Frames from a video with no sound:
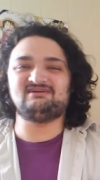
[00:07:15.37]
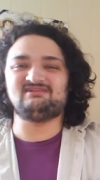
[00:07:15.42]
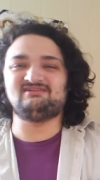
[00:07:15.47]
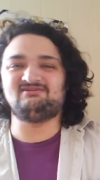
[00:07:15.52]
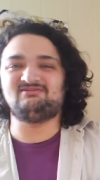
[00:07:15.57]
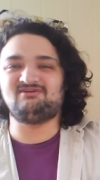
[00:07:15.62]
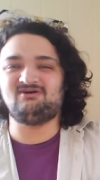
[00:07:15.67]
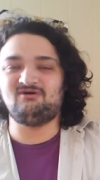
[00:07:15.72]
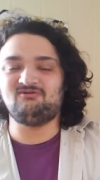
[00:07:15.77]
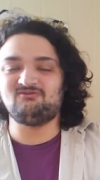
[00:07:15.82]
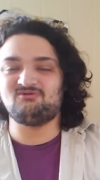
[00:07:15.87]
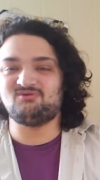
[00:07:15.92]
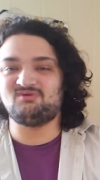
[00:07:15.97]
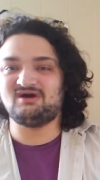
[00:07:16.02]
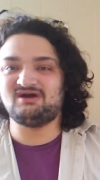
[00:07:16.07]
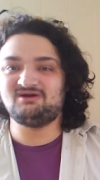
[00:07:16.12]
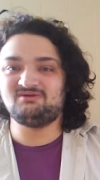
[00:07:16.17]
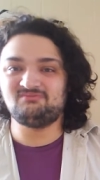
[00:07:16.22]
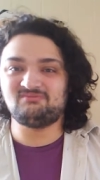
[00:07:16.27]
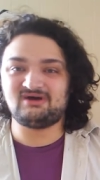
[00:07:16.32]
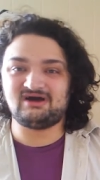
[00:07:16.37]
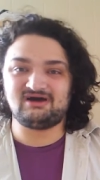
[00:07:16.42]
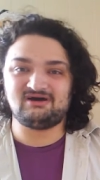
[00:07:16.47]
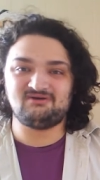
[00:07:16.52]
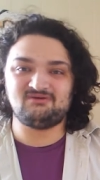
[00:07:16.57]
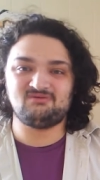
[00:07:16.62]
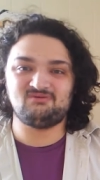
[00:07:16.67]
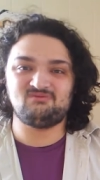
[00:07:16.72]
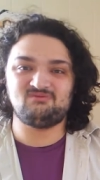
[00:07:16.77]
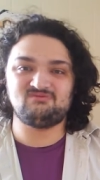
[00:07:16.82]
little overwhelmed
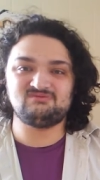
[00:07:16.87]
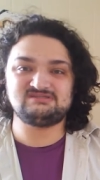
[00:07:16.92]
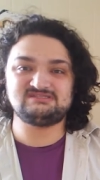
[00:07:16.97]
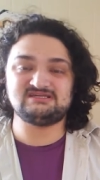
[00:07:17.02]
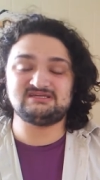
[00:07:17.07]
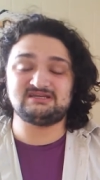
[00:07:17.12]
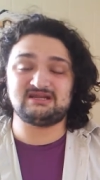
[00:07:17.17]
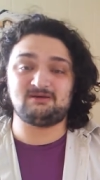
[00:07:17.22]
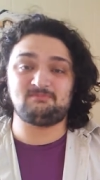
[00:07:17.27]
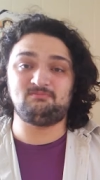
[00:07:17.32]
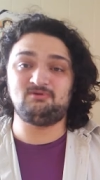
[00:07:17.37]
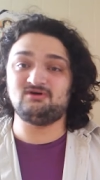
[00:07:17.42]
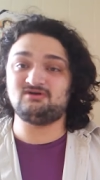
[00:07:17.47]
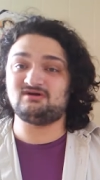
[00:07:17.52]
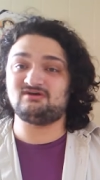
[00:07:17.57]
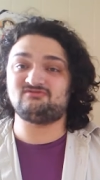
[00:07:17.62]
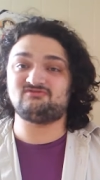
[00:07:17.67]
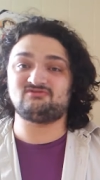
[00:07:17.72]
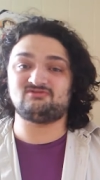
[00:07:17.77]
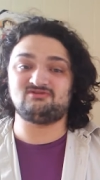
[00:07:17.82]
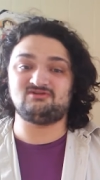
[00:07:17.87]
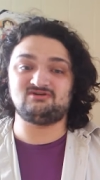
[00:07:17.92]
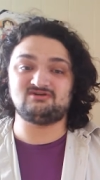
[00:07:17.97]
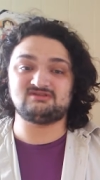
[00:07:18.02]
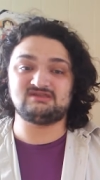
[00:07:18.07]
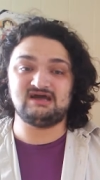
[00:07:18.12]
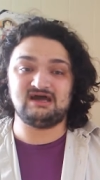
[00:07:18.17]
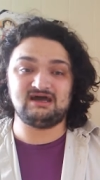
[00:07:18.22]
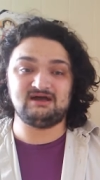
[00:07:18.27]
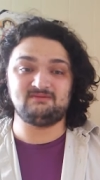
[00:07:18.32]
by something I put off for a long
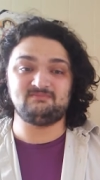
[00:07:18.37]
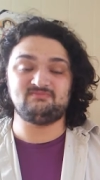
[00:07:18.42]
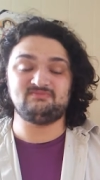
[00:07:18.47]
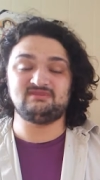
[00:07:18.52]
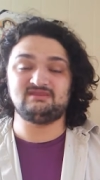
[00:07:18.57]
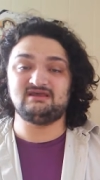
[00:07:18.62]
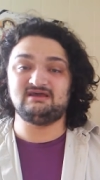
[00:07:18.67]
time.